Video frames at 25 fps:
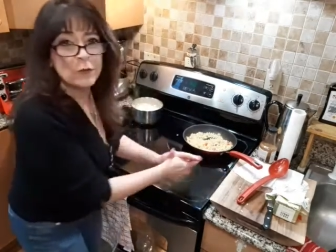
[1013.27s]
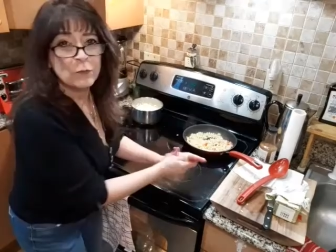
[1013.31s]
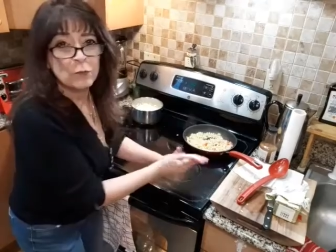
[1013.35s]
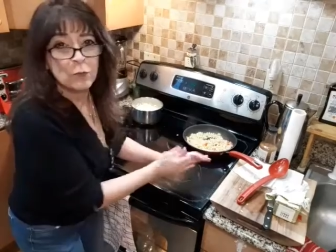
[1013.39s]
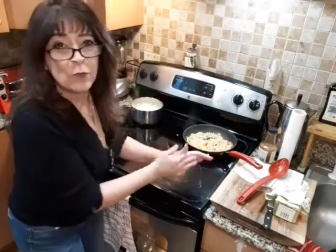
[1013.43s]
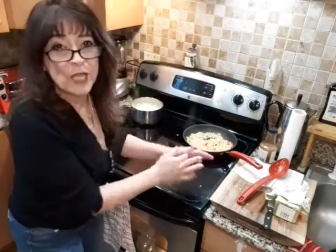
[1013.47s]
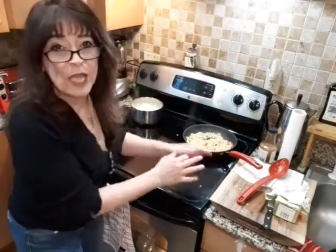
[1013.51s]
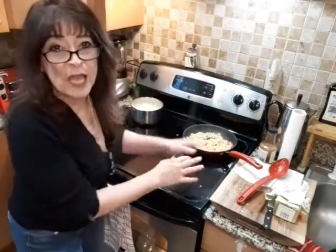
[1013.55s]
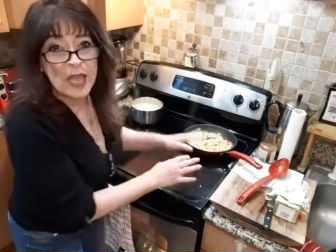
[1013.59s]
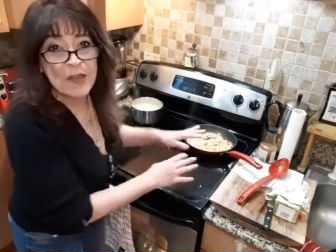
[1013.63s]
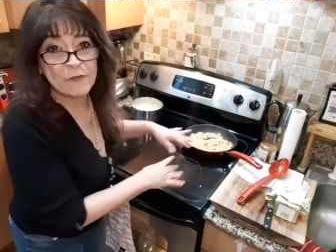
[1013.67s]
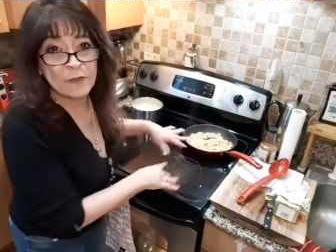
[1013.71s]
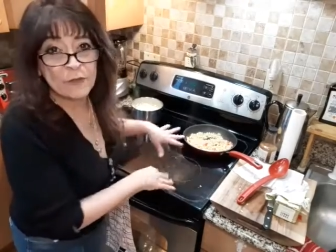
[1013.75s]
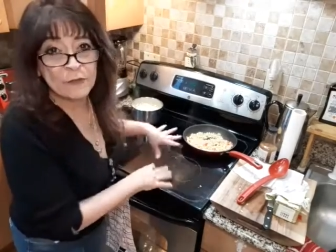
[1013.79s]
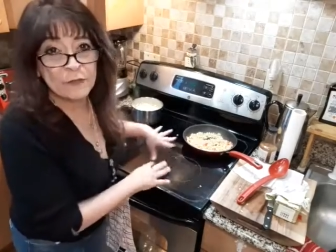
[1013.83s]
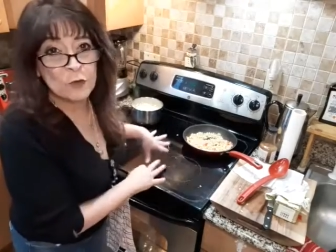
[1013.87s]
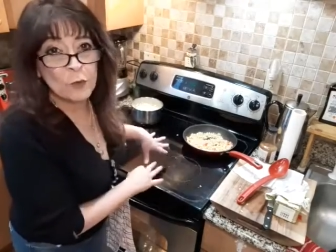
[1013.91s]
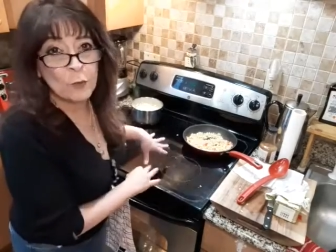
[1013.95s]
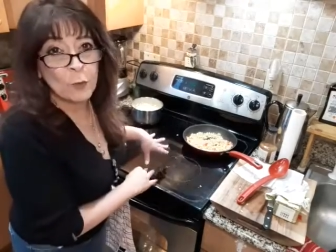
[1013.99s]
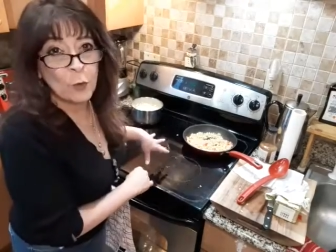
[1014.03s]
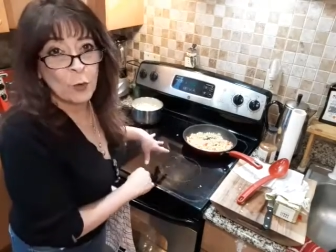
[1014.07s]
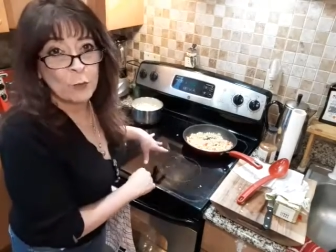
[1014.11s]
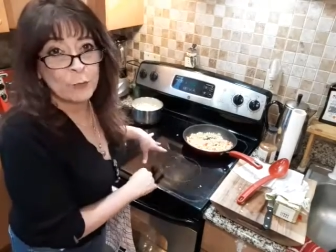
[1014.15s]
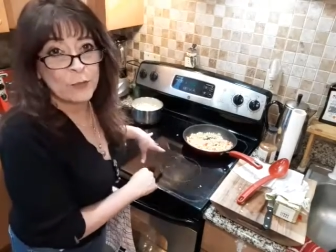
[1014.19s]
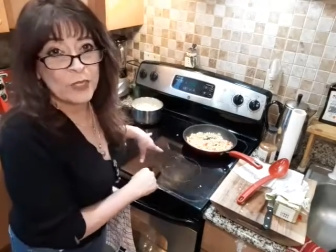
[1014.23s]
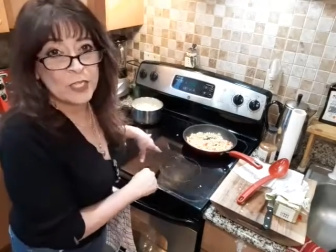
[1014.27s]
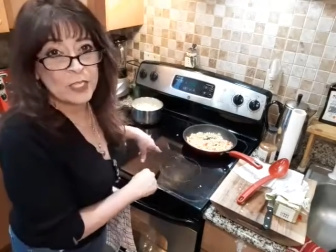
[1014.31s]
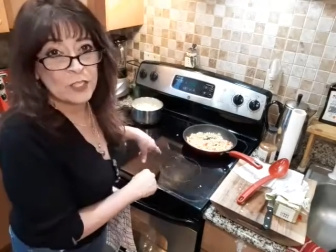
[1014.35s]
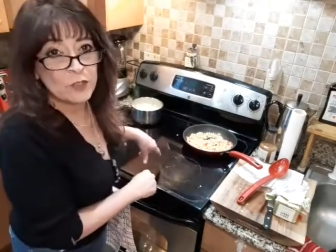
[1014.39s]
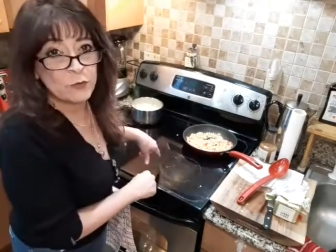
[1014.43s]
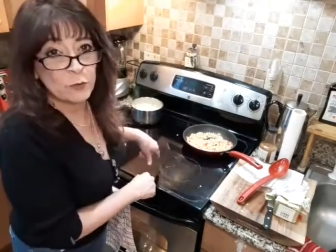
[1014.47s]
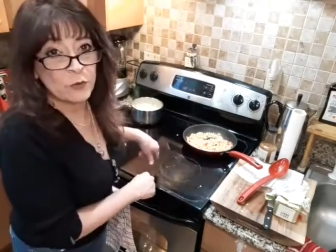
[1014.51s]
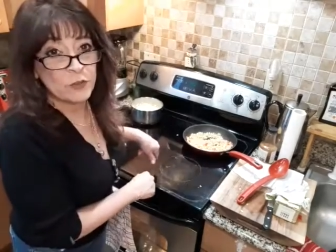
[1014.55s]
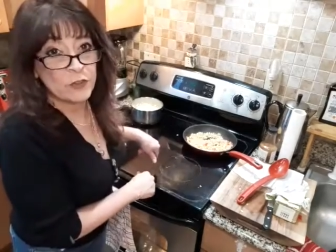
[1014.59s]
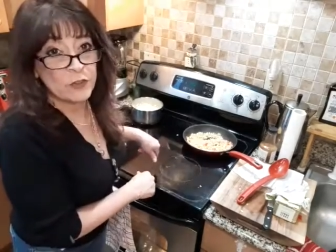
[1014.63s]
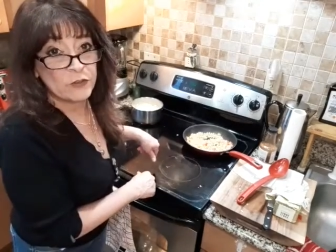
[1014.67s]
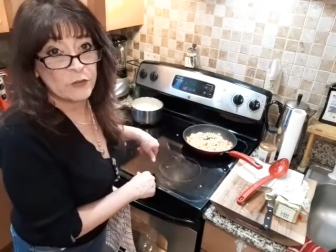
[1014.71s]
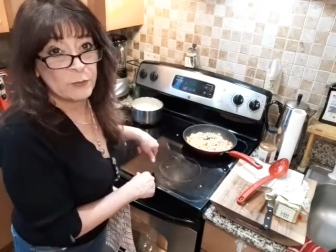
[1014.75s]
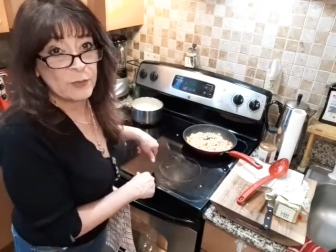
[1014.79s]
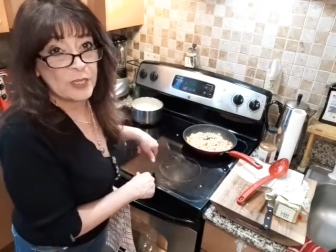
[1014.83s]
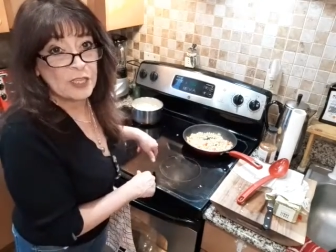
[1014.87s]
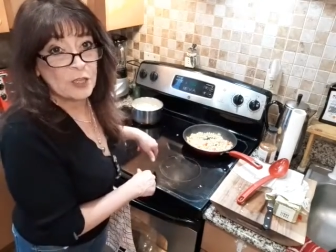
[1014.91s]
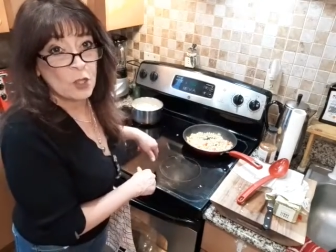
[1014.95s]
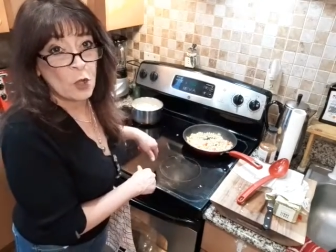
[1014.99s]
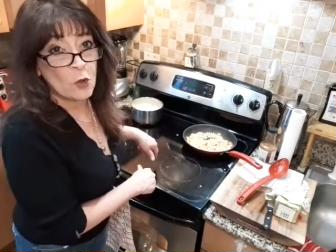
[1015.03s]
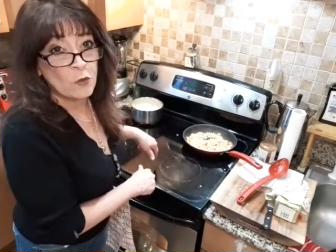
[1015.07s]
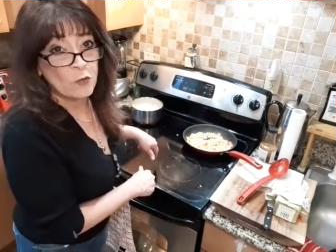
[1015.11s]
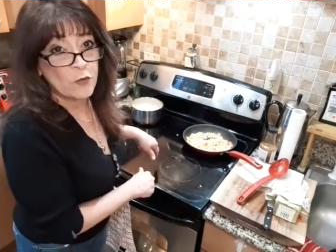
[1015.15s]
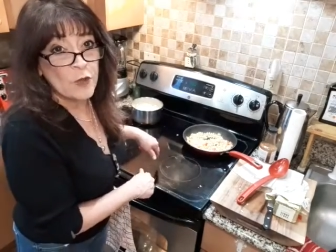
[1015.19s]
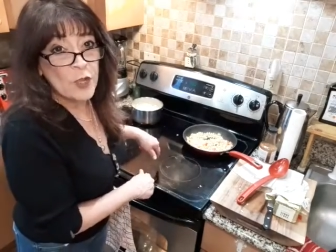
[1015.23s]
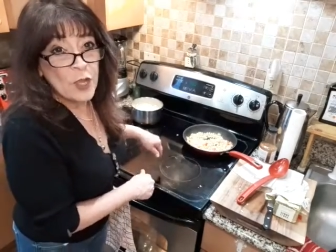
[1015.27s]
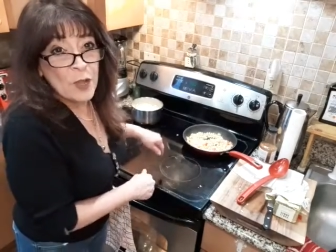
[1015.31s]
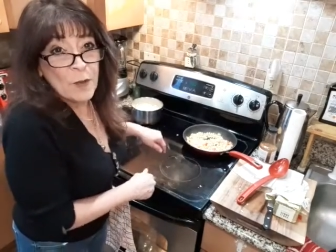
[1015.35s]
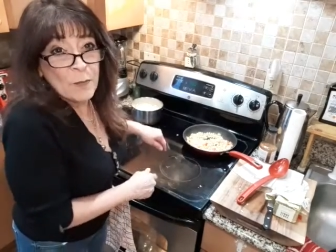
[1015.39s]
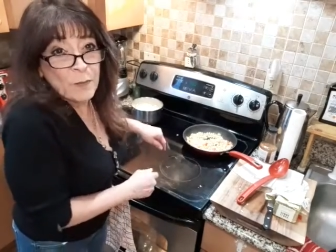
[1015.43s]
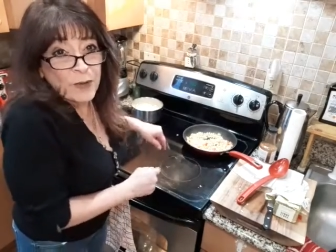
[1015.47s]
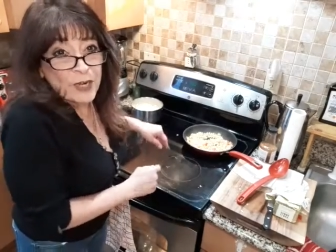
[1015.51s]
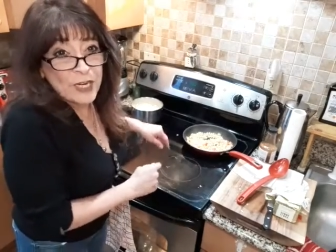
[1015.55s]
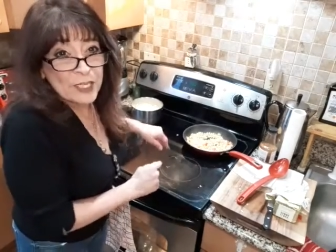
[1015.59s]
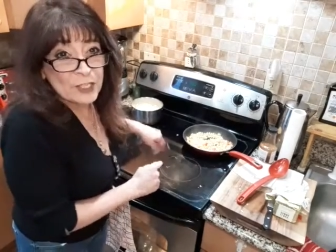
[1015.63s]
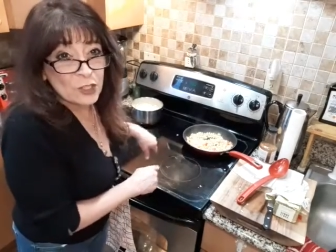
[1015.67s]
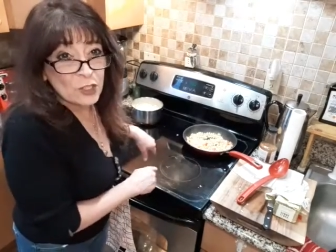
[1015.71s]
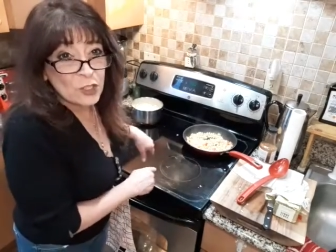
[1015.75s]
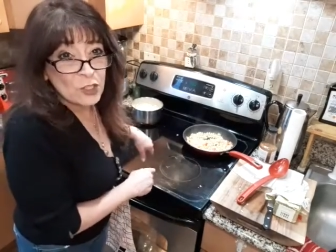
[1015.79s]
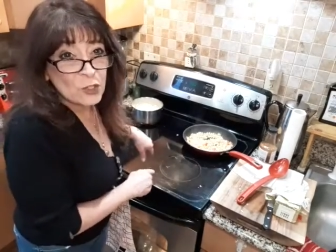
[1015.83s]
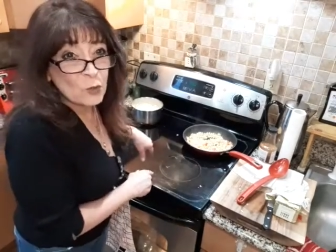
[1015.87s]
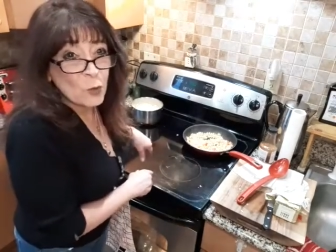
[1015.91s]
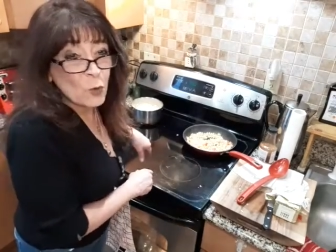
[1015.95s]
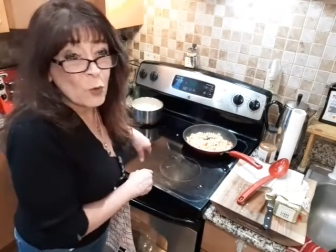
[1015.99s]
we have a few more minutes with this meatloaf, but I just